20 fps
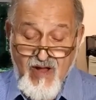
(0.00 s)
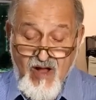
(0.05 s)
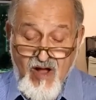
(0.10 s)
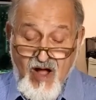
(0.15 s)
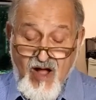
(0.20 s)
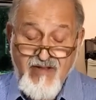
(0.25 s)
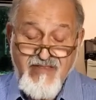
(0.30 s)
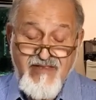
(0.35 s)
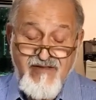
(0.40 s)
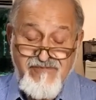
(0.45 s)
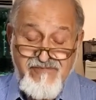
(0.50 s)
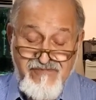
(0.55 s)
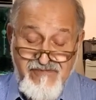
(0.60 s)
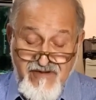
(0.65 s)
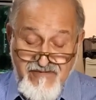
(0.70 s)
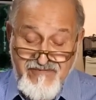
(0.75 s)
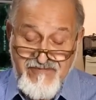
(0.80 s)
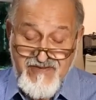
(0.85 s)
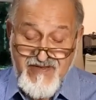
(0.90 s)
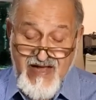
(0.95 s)
On the
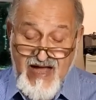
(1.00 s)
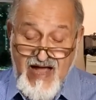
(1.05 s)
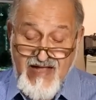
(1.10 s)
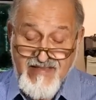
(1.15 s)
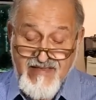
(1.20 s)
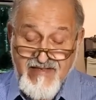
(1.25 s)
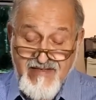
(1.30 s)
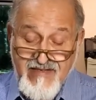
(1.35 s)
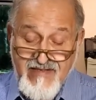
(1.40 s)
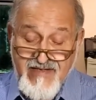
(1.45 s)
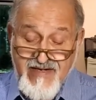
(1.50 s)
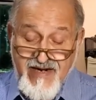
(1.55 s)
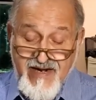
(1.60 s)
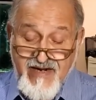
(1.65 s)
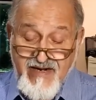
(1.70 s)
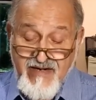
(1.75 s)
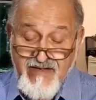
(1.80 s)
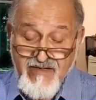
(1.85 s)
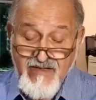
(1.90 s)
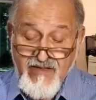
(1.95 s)
fifth Gatha
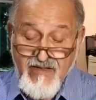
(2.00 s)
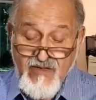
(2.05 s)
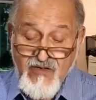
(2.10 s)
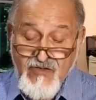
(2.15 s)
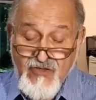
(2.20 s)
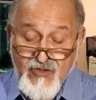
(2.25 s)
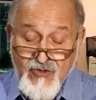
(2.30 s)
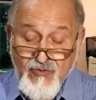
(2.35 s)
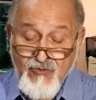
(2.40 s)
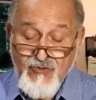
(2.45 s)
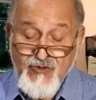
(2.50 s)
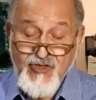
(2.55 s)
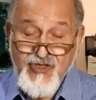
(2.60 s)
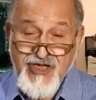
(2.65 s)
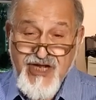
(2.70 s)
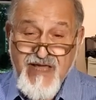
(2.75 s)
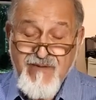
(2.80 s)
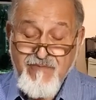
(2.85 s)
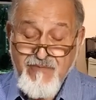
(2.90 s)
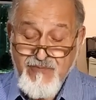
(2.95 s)
day, 2
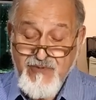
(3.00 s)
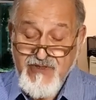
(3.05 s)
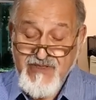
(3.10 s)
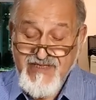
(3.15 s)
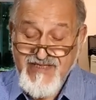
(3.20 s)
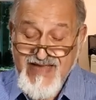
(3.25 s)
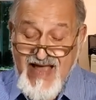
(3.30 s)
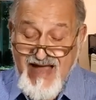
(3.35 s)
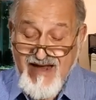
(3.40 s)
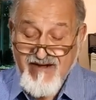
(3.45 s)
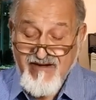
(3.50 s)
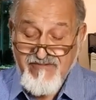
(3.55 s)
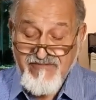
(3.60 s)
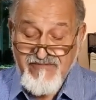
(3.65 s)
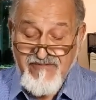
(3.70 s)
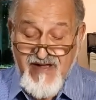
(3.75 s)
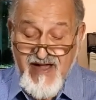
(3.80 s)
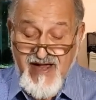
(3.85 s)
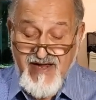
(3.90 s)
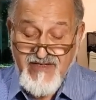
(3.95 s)
sheep were
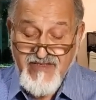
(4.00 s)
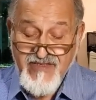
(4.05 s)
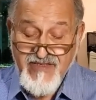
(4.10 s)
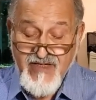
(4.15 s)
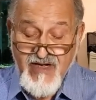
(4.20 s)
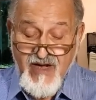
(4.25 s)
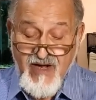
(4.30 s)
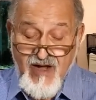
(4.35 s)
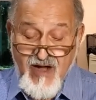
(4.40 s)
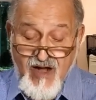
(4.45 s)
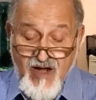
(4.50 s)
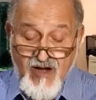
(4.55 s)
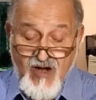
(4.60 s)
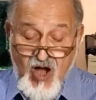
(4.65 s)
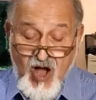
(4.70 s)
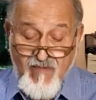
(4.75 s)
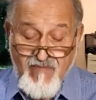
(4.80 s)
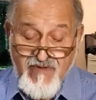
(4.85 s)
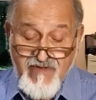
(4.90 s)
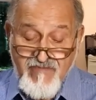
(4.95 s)
sacrificed, a
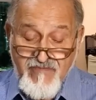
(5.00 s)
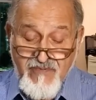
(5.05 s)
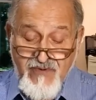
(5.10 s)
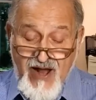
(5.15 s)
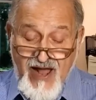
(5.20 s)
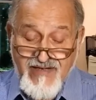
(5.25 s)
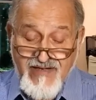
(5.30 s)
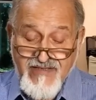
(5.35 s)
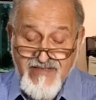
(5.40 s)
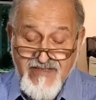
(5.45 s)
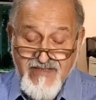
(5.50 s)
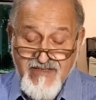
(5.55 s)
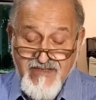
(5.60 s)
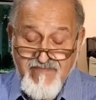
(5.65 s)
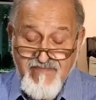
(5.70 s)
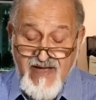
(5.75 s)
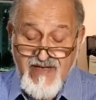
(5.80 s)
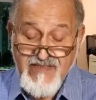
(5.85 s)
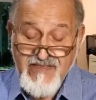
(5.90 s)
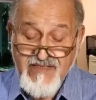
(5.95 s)
common practice
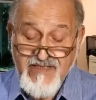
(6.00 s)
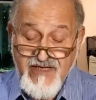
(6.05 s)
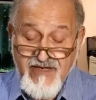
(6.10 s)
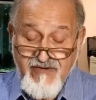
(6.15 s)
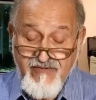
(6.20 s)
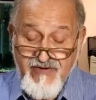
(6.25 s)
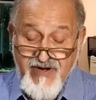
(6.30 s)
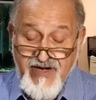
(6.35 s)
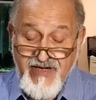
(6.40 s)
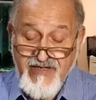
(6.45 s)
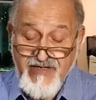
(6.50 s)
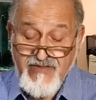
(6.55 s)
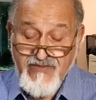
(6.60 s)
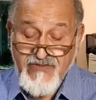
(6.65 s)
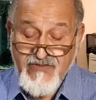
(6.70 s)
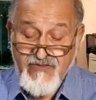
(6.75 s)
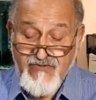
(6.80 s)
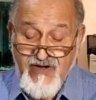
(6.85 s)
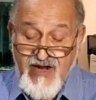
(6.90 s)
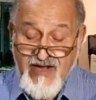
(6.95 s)
amongst the
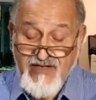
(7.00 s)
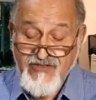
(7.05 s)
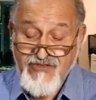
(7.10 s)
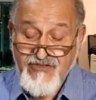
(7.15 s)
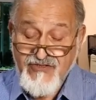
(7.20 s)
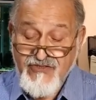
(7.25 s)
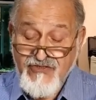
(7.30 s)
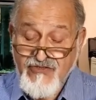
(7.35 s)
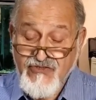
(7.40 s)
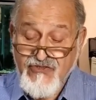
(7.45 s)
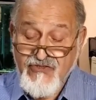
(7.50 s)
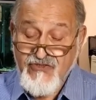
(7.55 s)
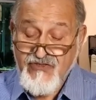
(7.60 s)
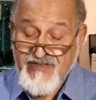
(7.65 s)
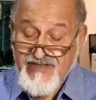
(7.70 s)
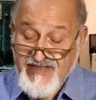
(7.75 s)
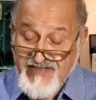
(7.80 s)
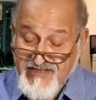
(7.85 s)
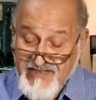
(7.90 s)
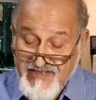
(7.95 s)
Iranian Zoroastrians to
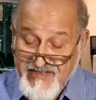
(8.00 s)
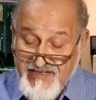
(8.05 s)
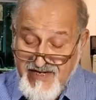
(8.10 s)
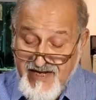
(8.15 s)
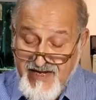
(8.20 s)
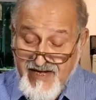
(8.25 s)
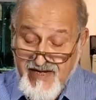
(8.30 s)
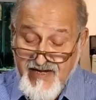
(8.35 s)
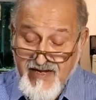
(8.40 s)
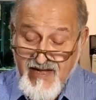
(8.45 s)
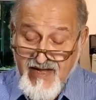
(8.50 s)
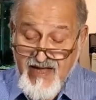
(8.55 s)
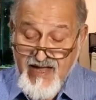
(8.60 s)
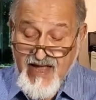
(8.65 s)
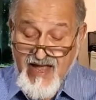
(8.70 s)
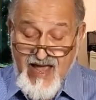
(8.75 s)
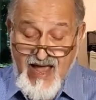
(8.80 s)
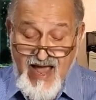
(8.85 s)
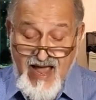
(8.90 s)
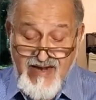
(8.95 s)
this day,
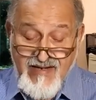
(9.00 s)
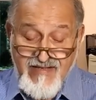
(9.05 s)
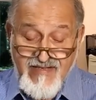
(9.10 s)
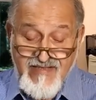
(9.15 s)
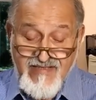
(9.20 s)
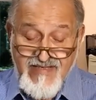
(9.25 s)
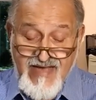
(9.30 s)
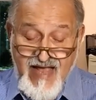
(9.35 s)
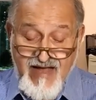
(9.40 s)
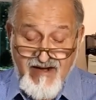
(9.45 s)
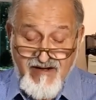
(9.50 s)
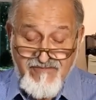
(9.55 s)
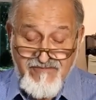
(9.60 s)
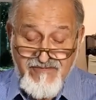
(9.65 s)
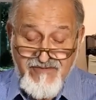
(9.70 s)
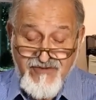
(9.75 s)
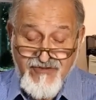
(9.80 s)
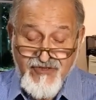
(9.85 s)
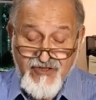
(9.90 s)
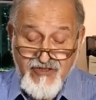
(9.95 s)
and the
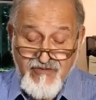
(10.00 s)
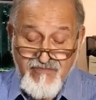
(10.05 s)
sacrificial